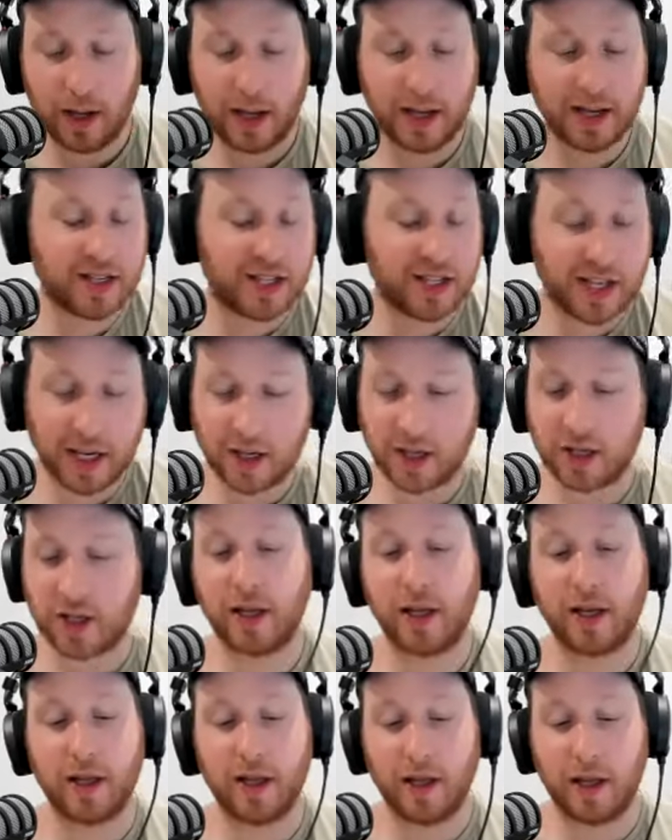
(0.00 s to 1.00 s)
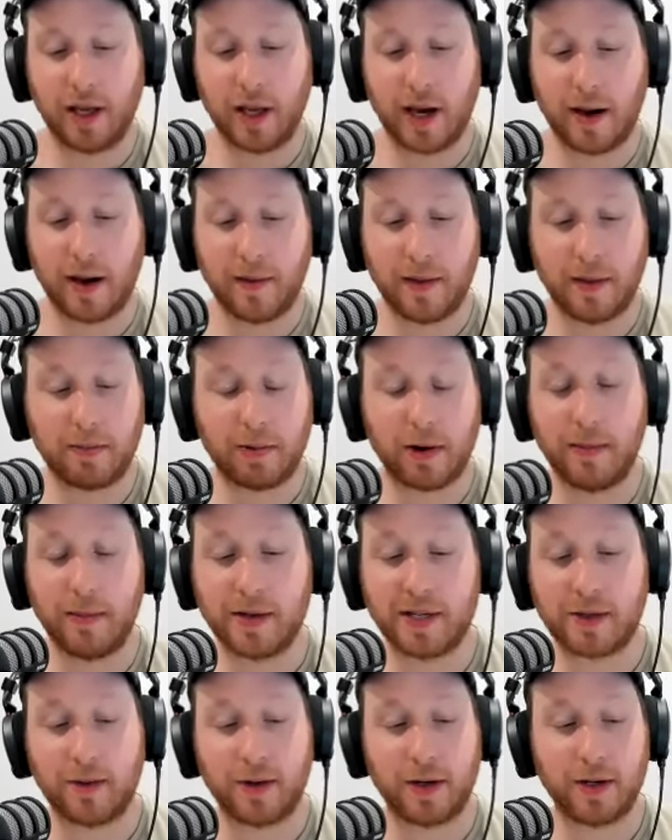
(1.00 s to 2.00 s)
essentially the
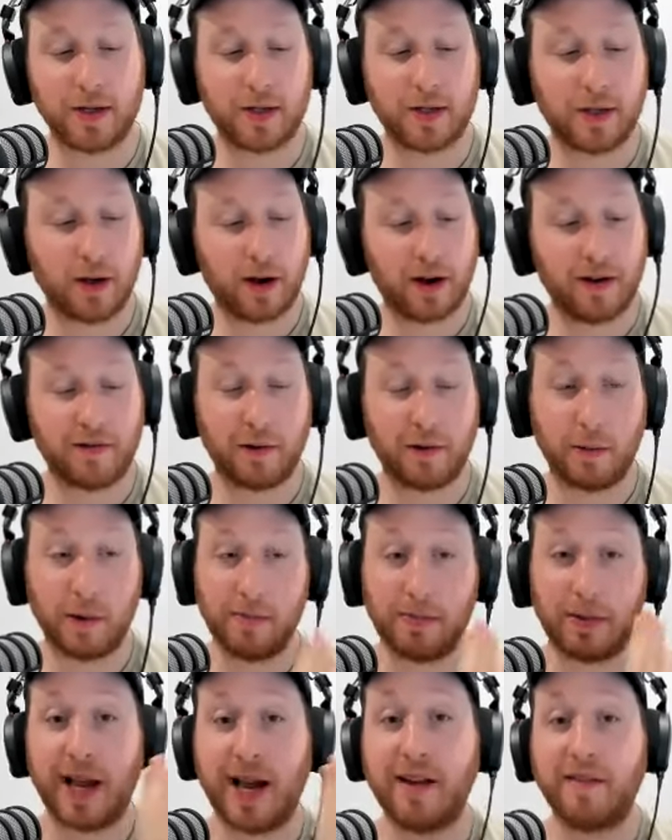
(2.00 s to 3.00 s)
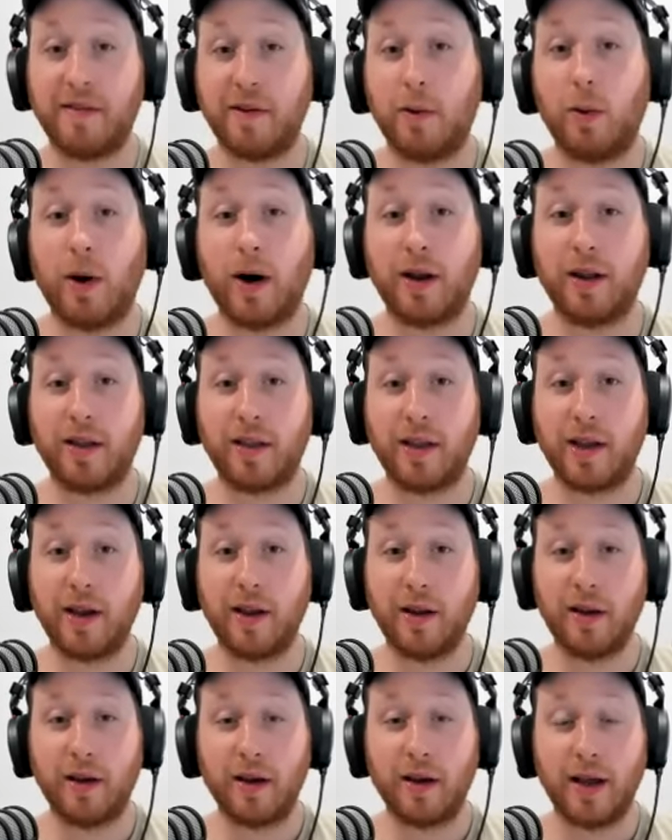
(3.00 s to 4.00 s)
premise was often we plan for one
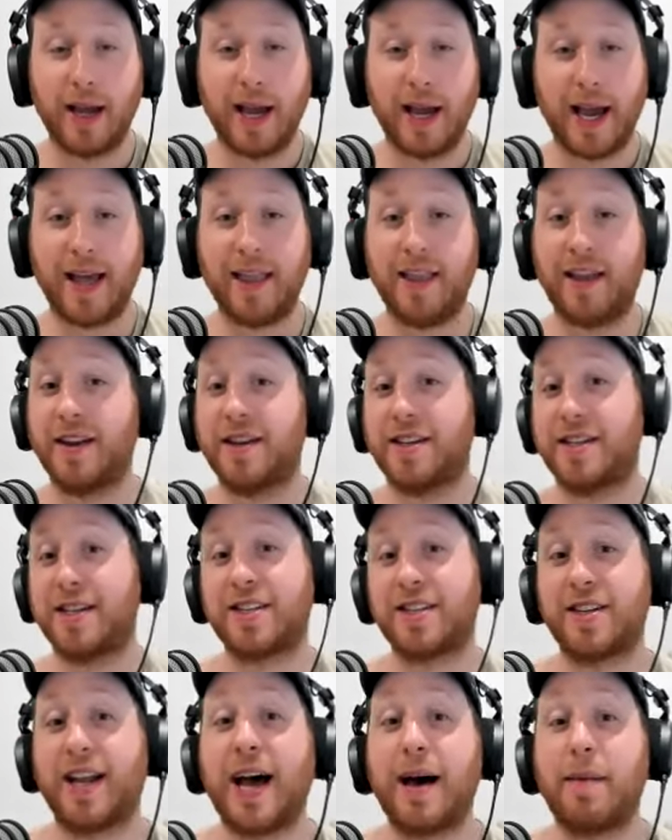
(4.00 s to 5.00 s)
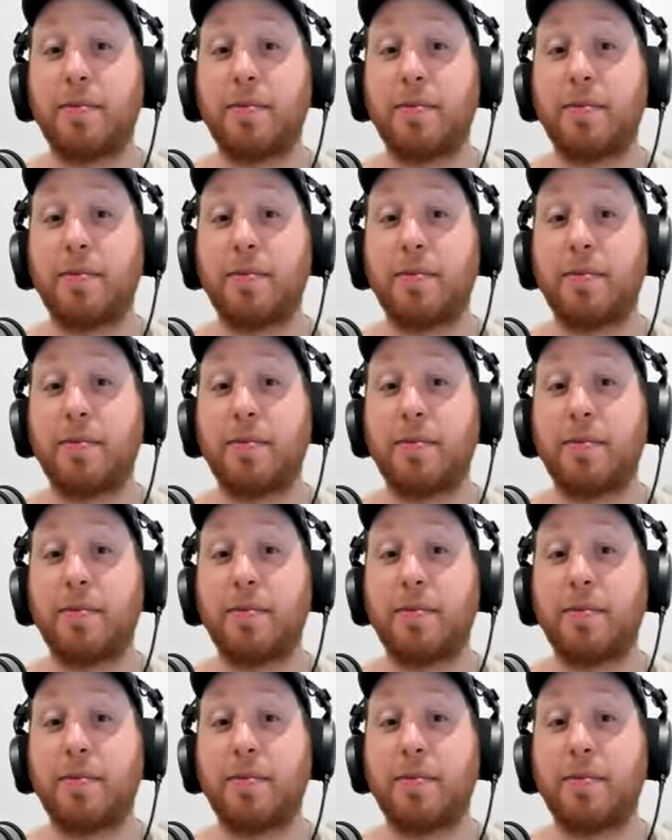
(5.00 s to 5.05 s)
thing and then it doesn't